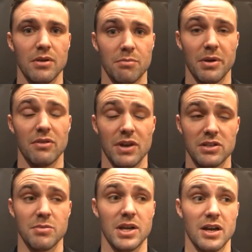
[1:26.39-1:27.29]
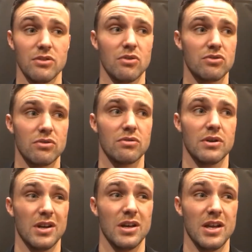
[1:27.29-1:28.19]
Better resume, and also
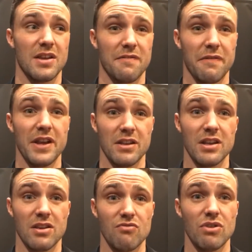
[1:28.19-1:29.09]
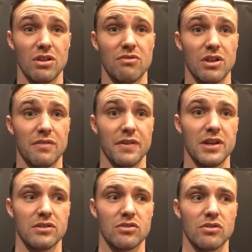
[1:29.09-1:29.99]
he can fight. He can really
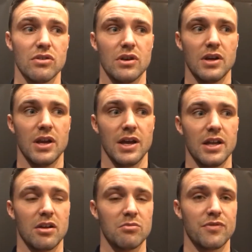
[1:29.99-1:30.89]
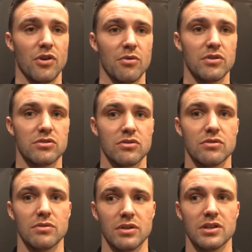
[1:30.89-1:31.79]
fight. So and he comes forward,
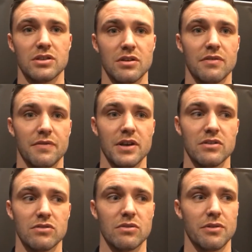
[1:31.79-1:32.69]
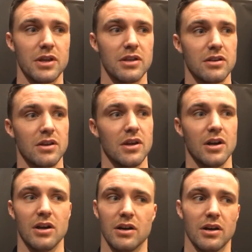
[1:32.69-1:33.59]
so he likes to have a fight. So
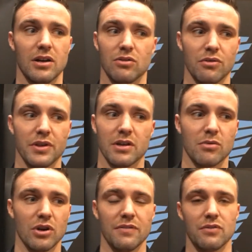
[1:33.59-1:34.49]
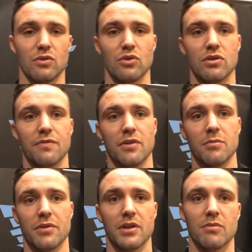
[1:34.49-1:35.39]
I don't think I'm going to have to go looking for
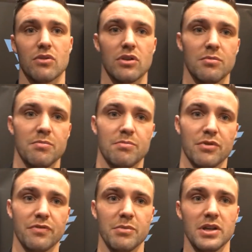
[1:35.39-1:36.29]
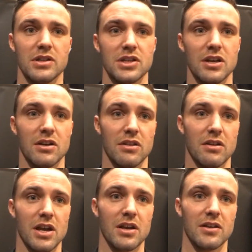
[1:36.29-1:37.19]
him. I think we're going to both meet in the centre of
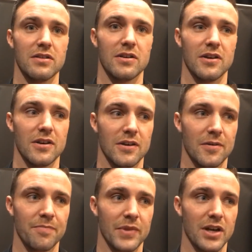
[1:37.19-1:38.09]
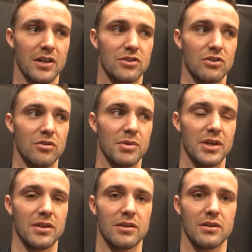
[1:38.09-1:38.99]
the ring, and I think it's going to
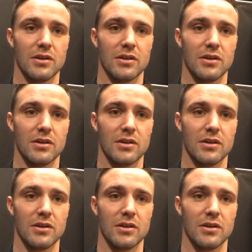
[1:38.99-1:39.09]
be